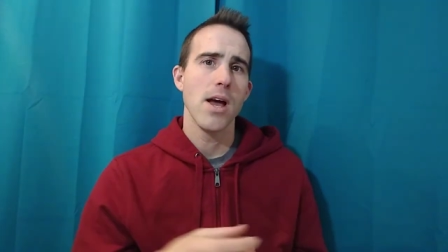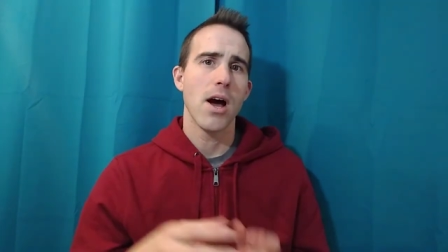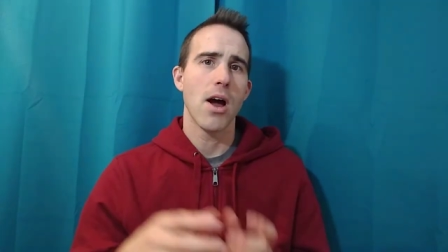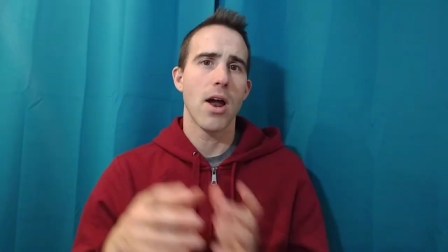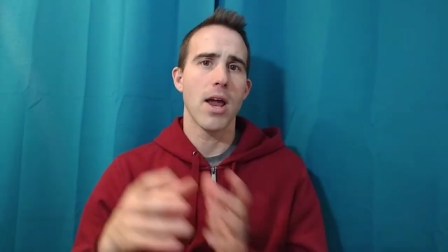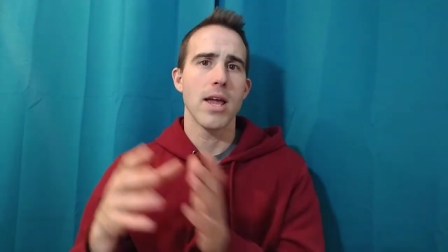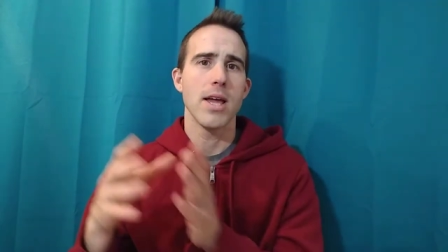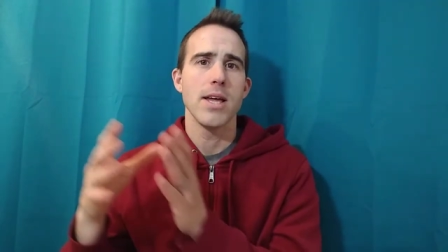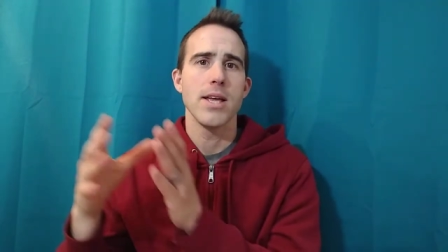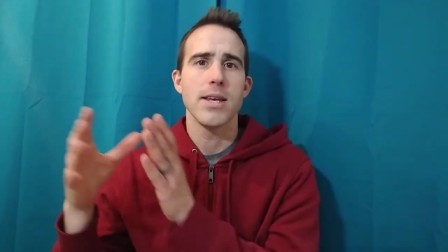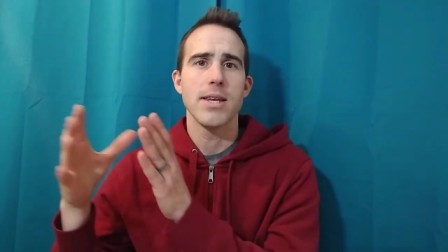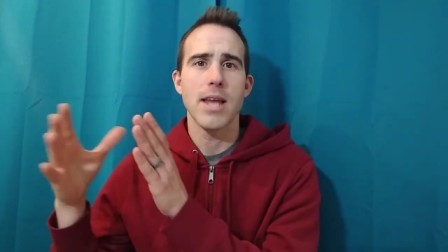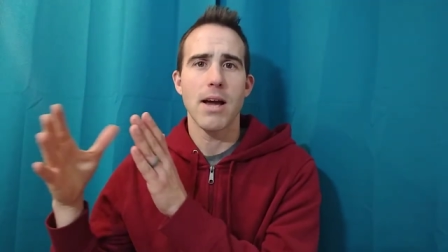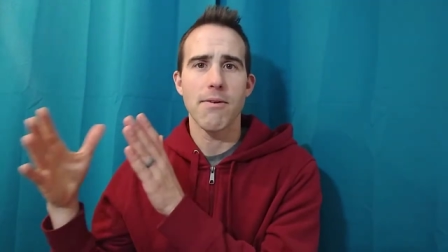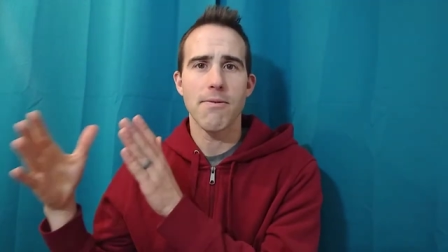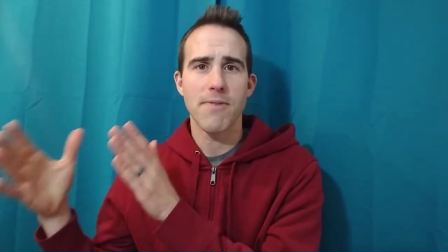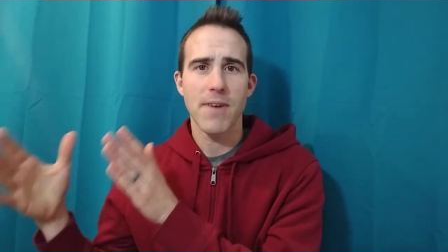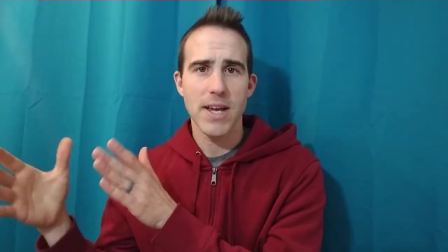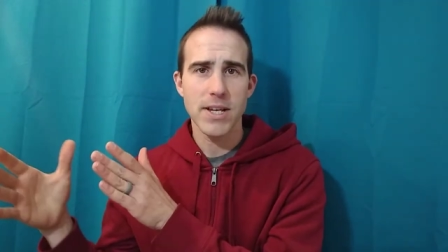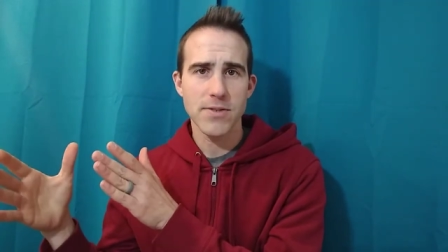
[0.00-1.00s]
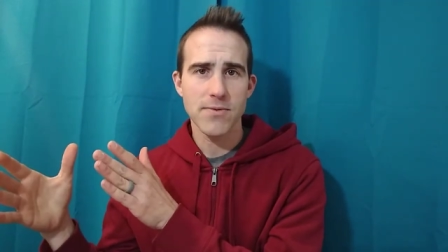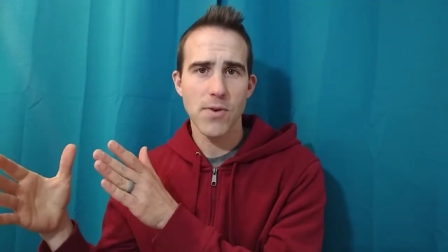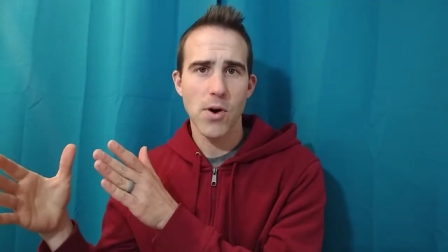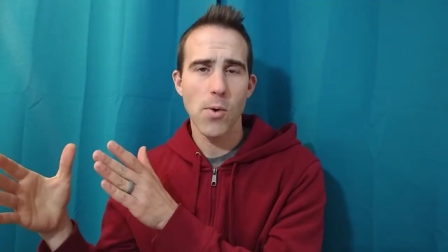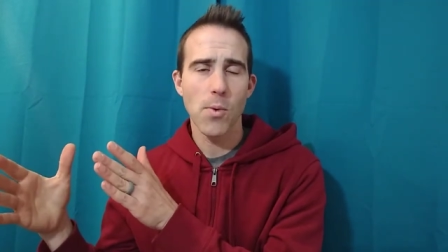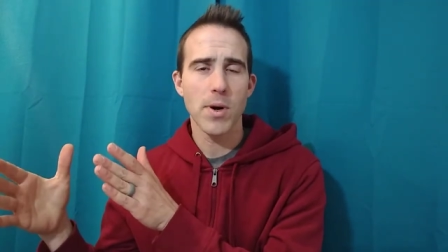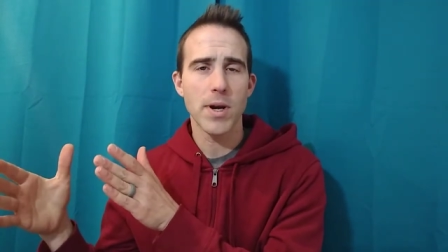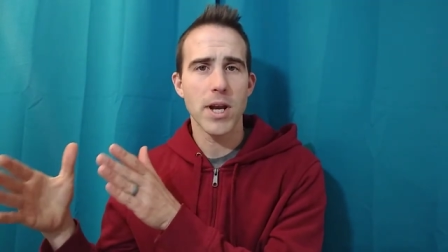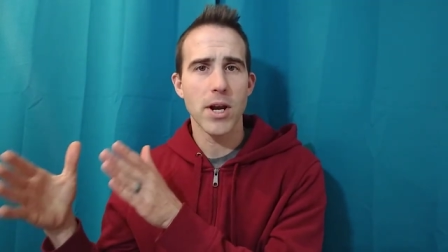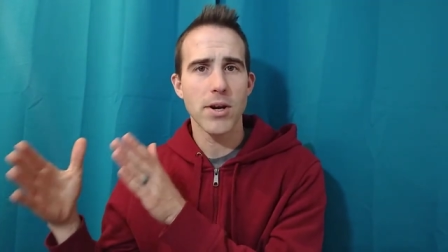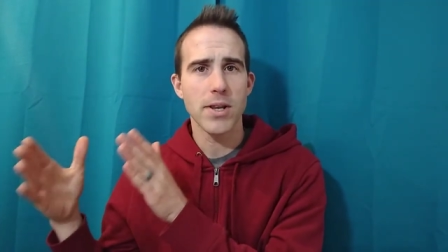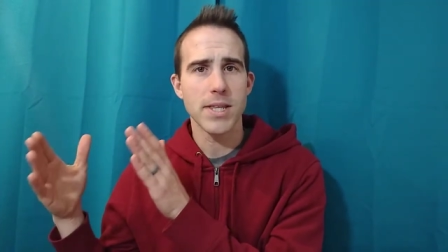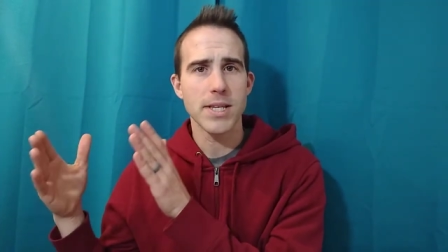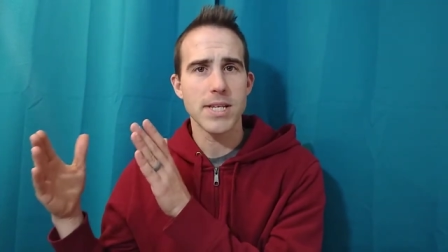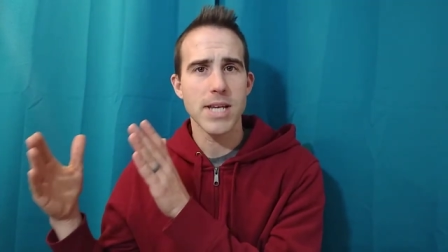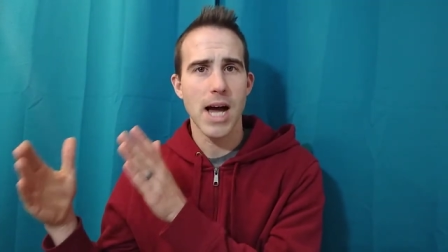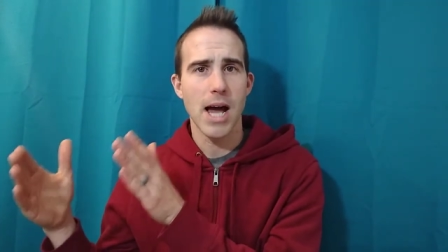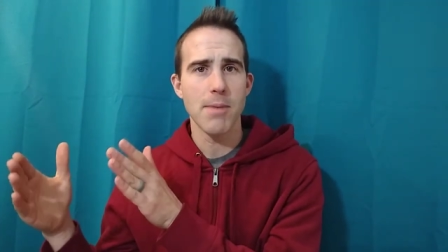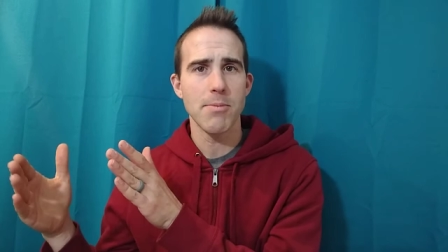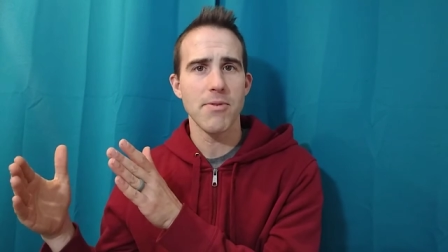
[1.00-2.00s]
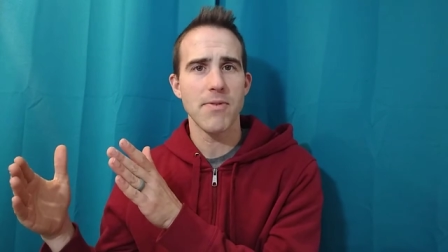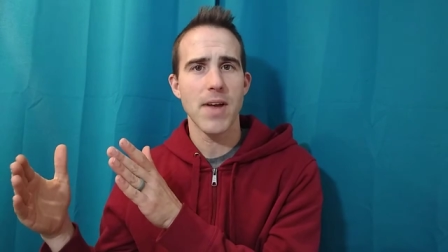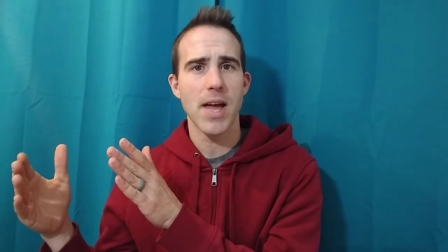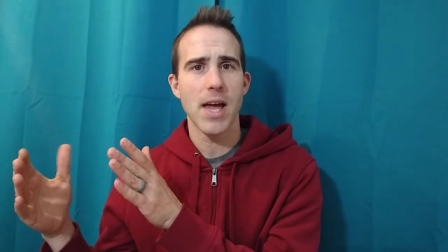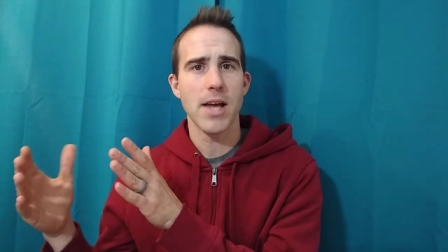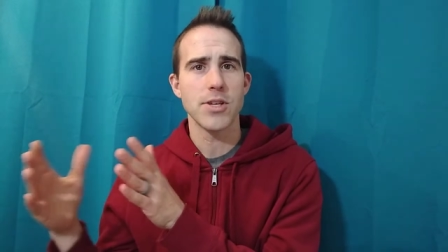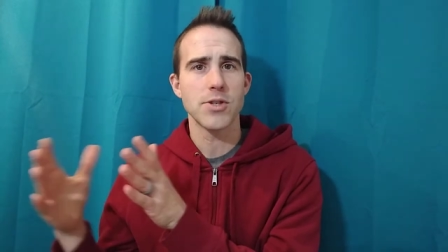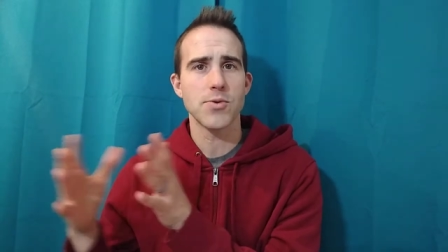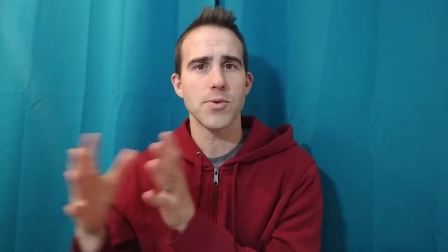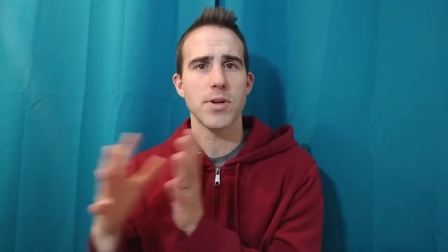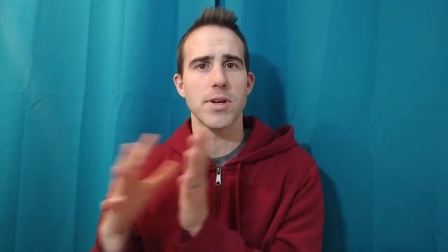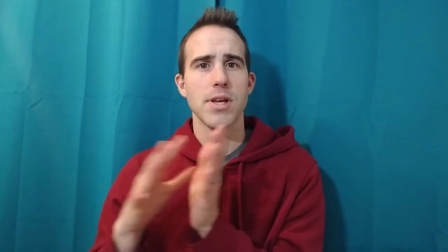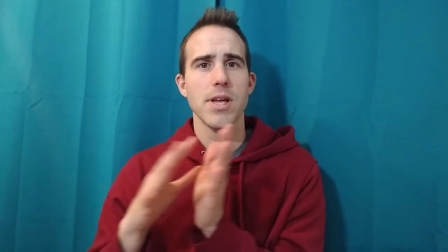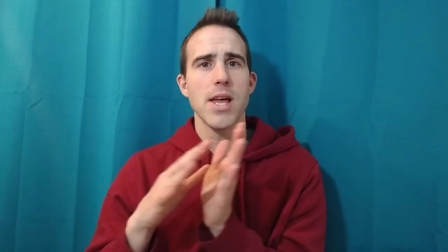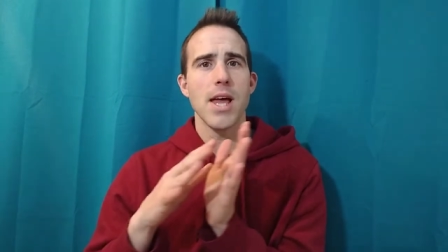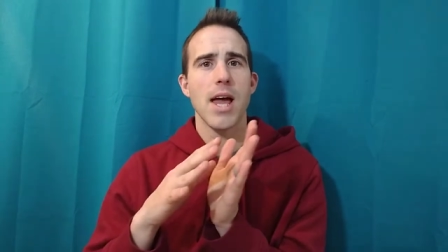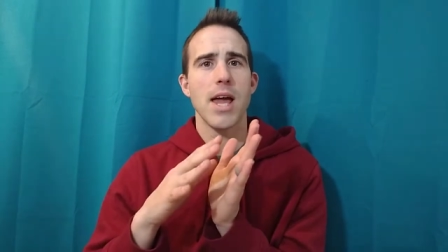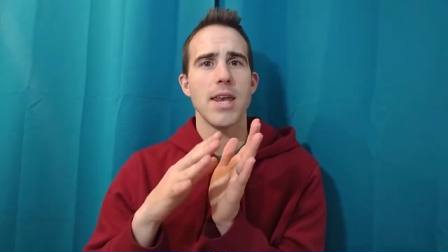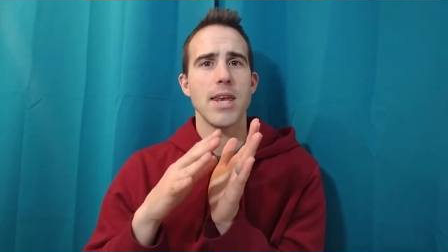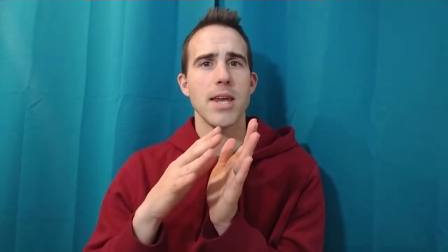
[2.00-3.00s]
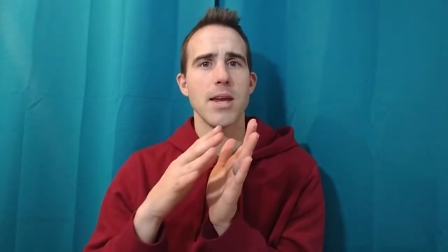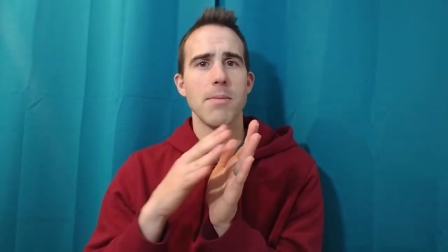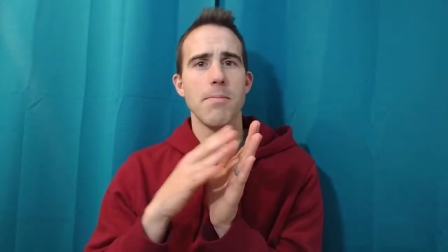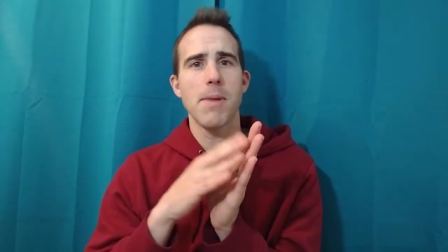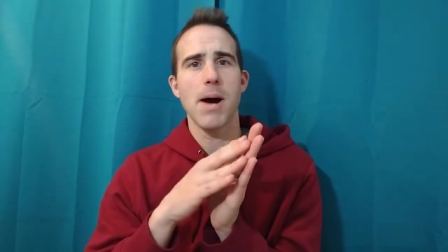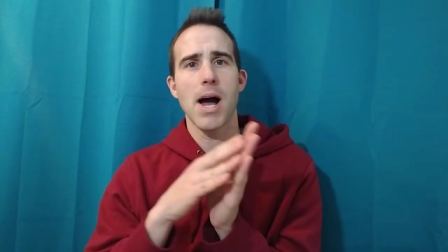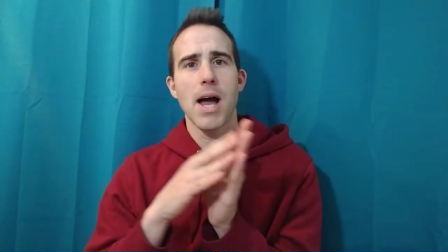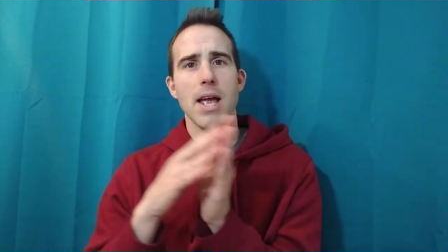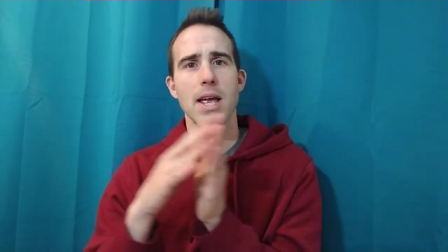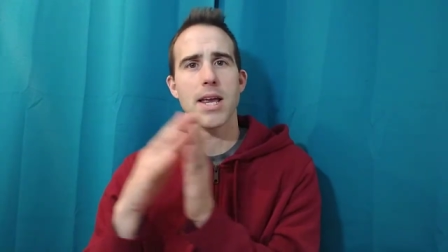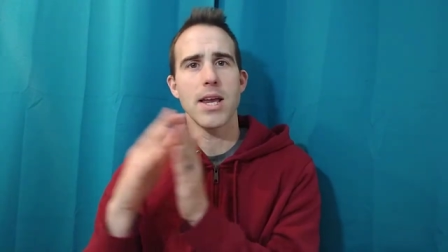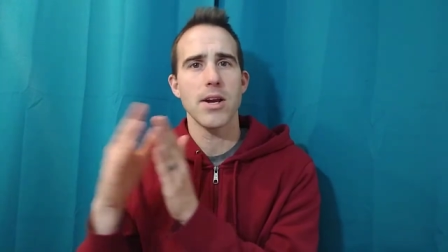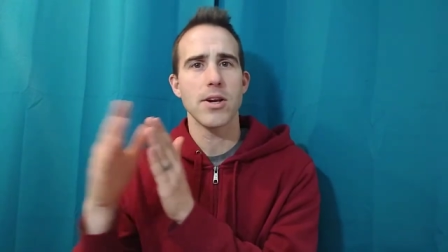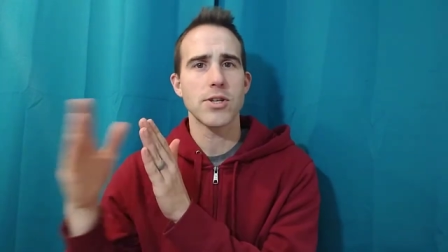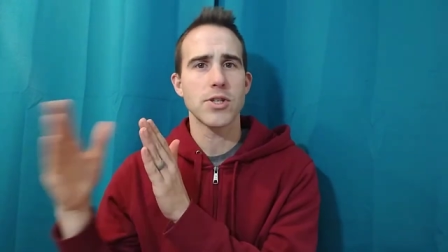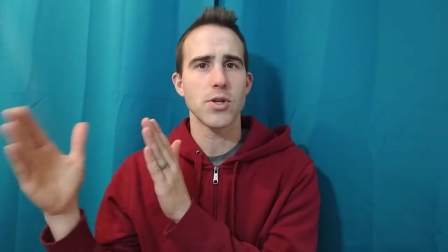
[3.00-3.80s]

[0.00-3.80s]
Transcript: All right, now, fast forward here to the time of Ezra and Nehemiah here.